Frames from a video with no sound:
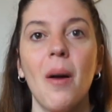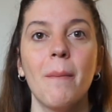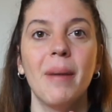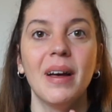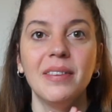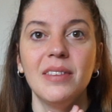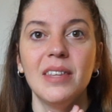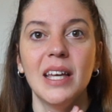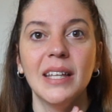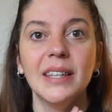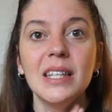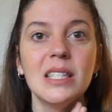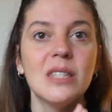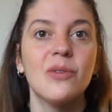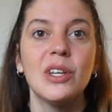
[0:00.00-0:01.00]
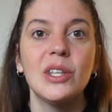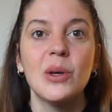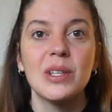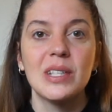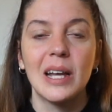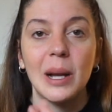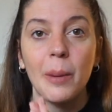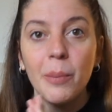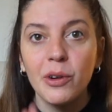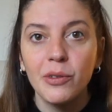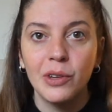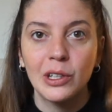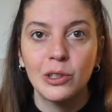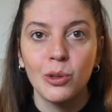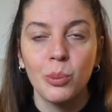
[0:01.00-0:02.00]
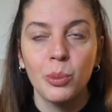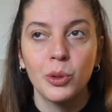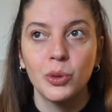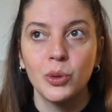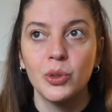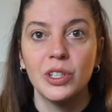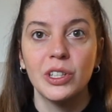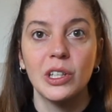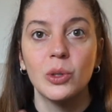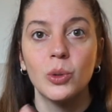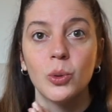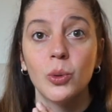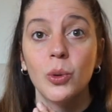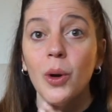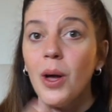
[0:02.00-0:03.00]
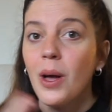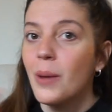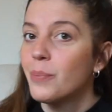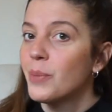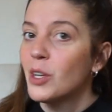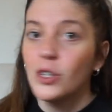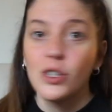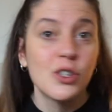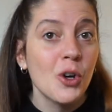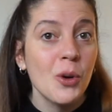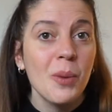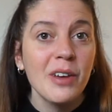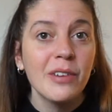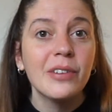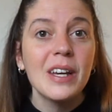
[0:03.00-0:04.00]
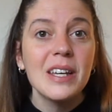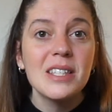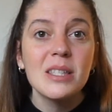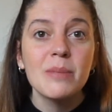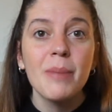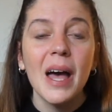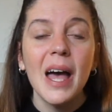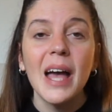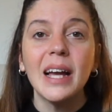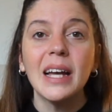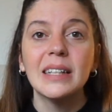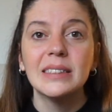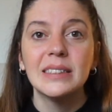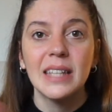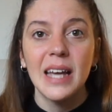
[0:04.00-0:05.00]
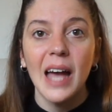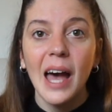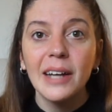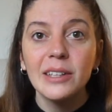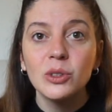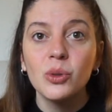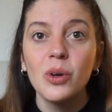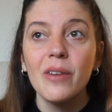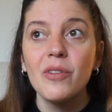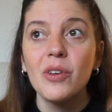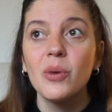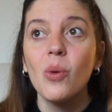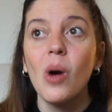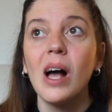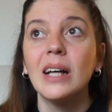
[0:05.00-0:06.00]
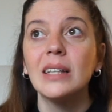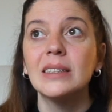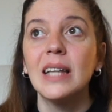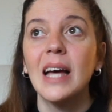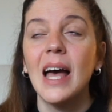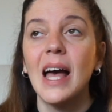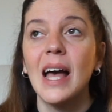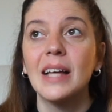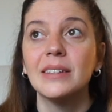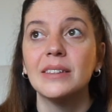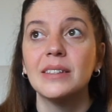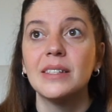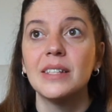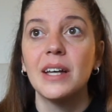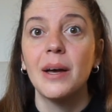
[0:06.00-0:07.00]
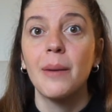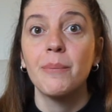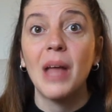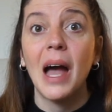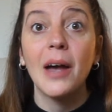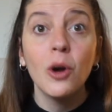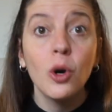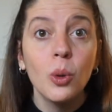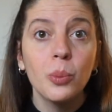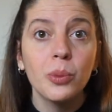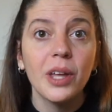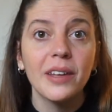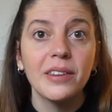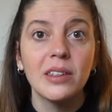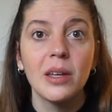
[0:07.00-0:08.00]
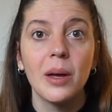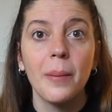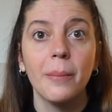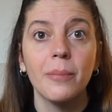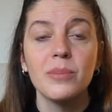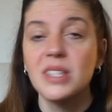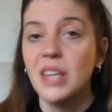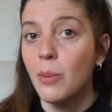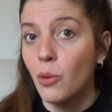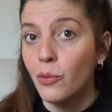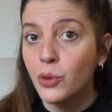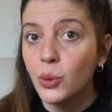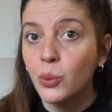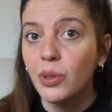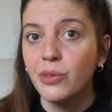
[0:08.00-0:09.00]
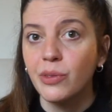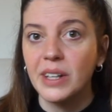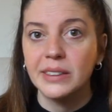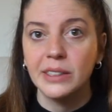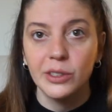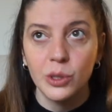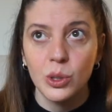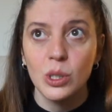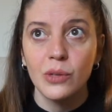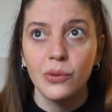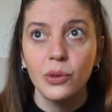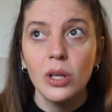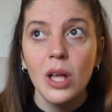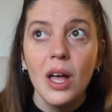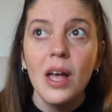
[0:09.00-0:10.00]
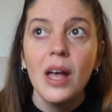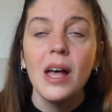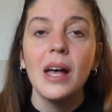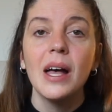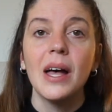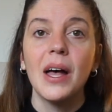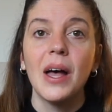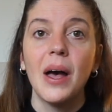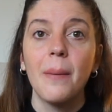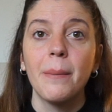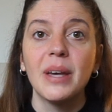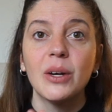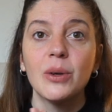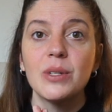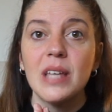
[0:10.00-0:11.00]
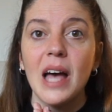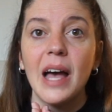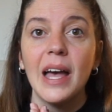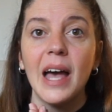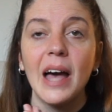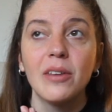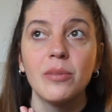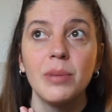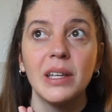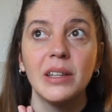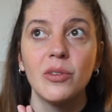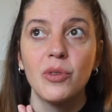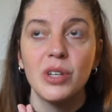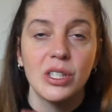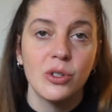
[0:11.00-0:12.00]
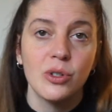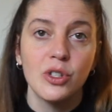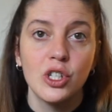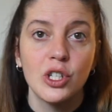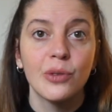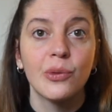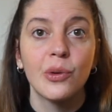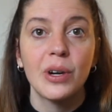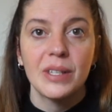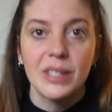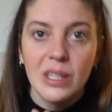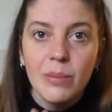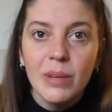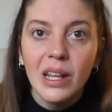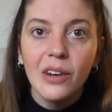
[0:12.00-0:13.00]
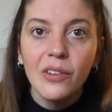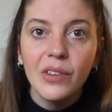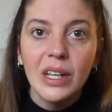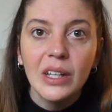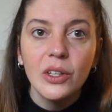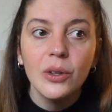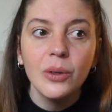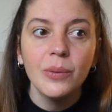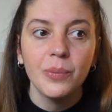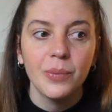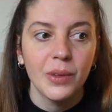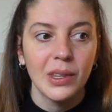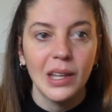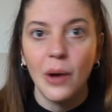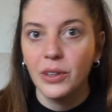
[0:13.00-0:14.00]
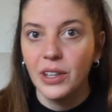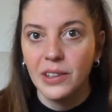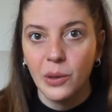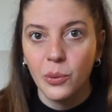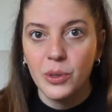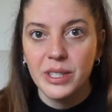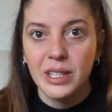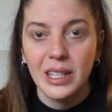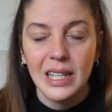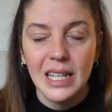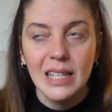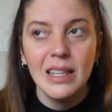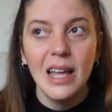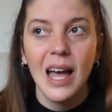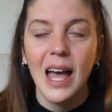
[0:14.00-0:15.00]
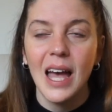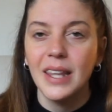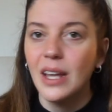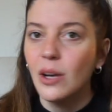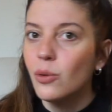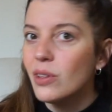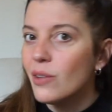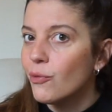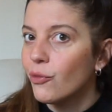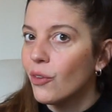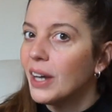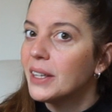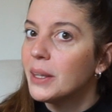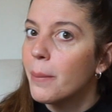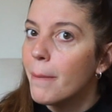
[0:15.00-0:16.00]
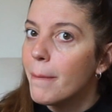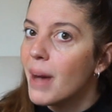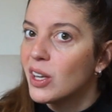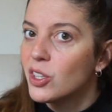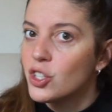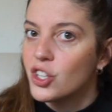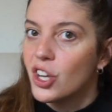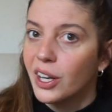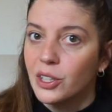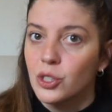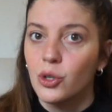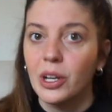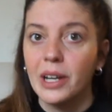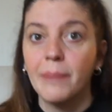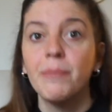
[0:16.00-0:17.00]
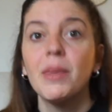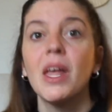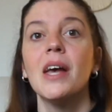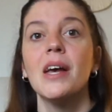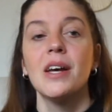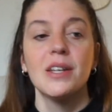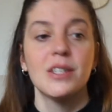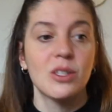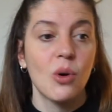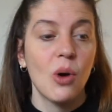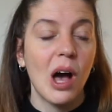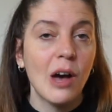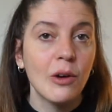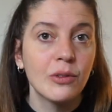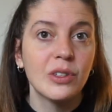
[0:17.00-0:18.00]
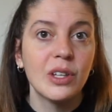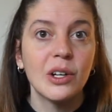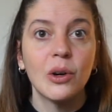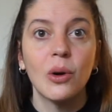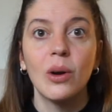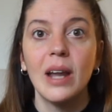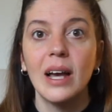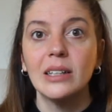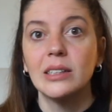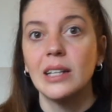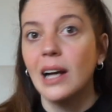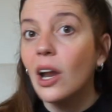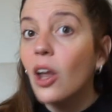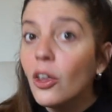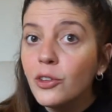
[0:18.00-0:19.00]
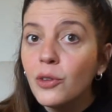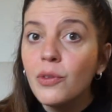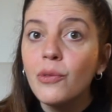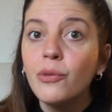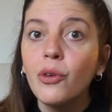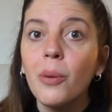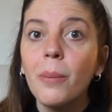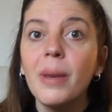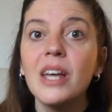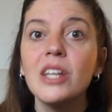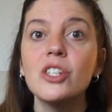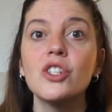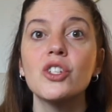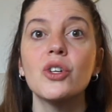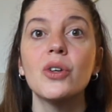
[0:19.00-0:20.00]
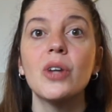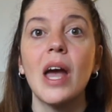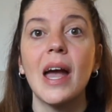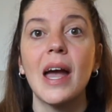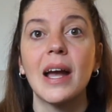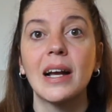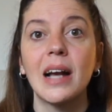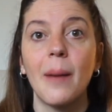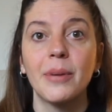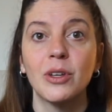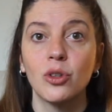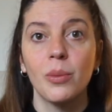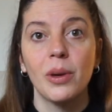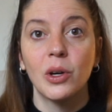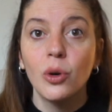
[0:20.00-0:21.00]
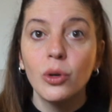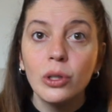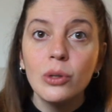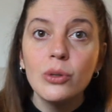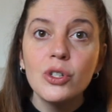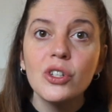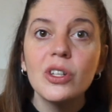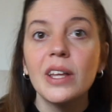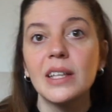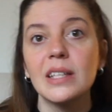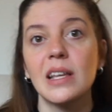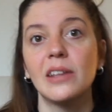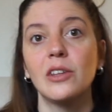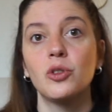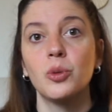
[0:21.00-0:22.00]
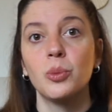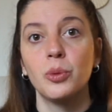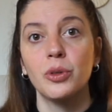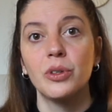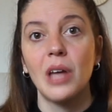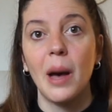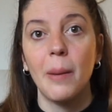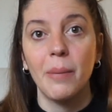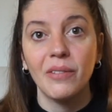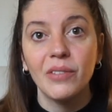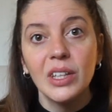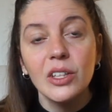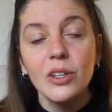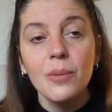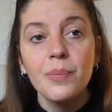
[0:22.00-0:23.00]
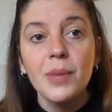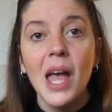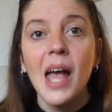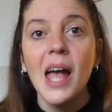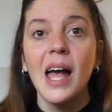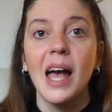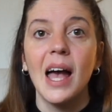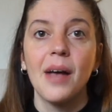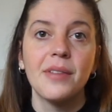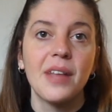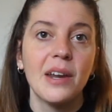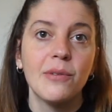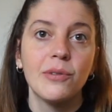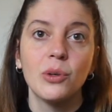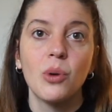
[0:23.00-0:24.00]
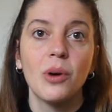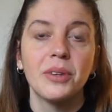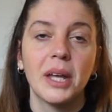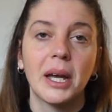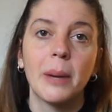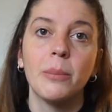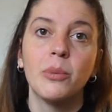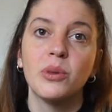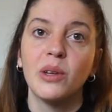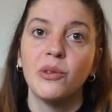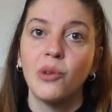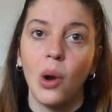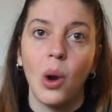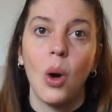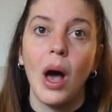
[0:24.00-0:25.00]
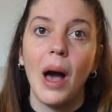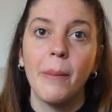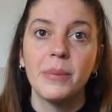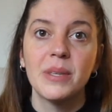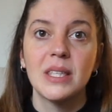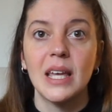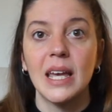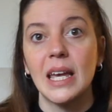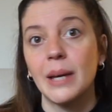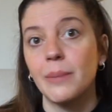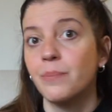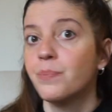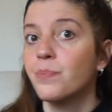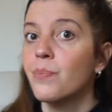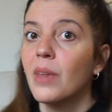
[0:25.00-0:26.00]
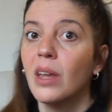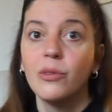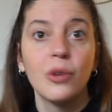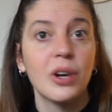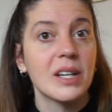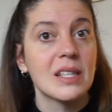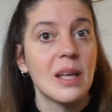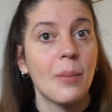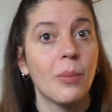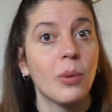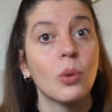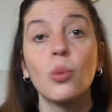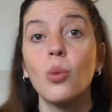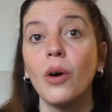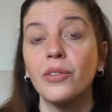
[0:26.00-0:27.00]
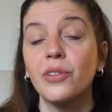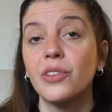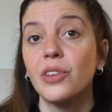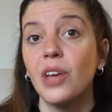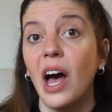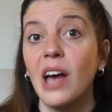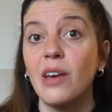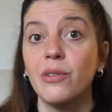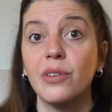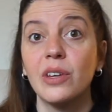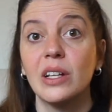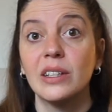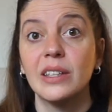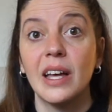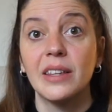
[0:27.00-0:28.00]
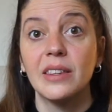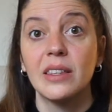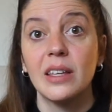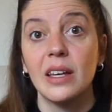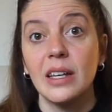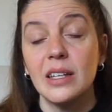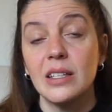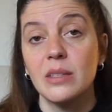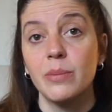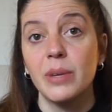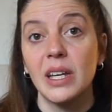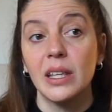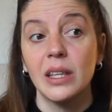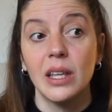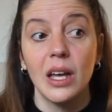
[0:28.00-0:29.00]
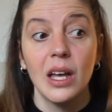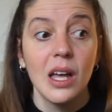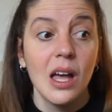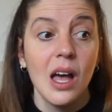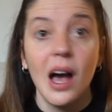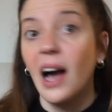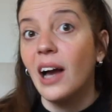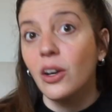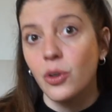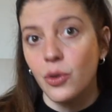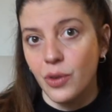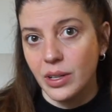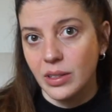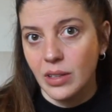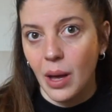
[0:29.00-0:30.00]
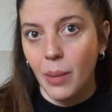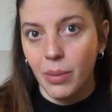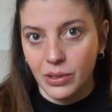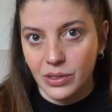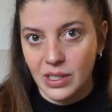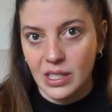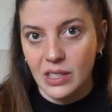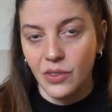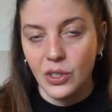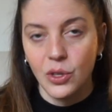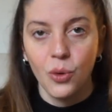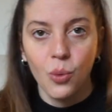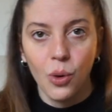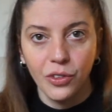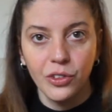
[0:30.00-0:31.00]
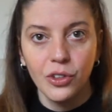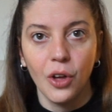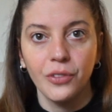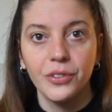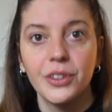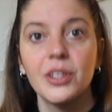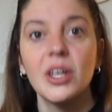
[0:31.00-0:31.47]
But this video is like a perfect opportunity to show my face back and say hi to everyone, and I hope that some of you will find it useful, because I have been researching for a similar video now that I was in need and I couldn't find much actually. So after collecting a lot of information and coming to my conclusion, I decided to put up a video, and then if you want I can put a follow-up saying, for example, what I feel that is been accurate about this video and what not.